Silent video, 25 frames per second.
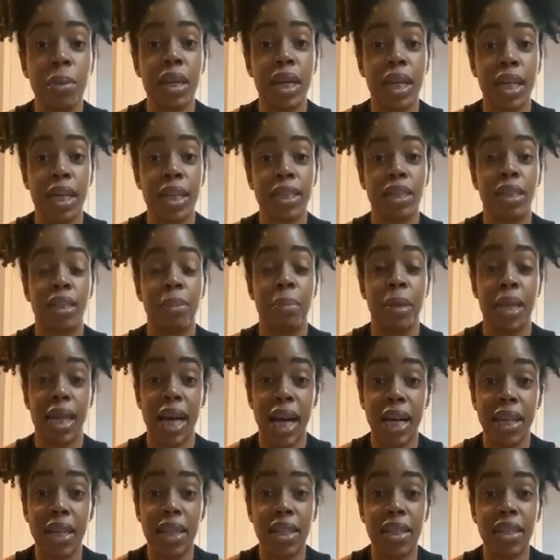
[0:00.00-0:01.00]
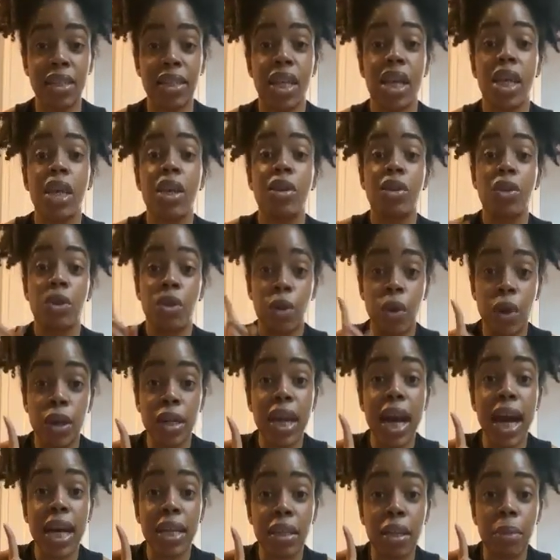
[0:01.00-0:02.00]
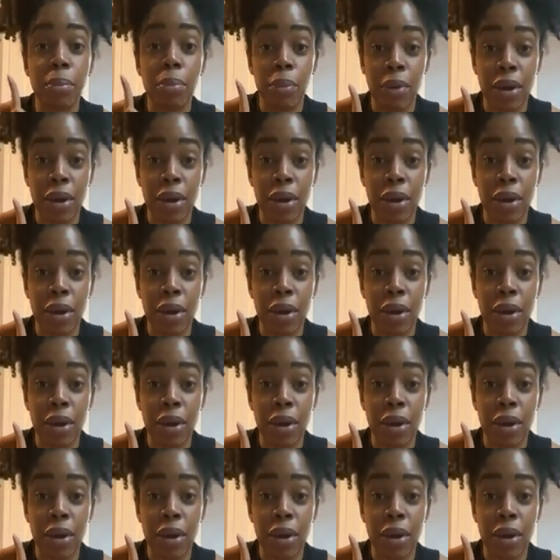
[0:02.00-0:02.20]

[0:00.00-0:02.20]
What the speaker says: Because to be honest, you're going to have to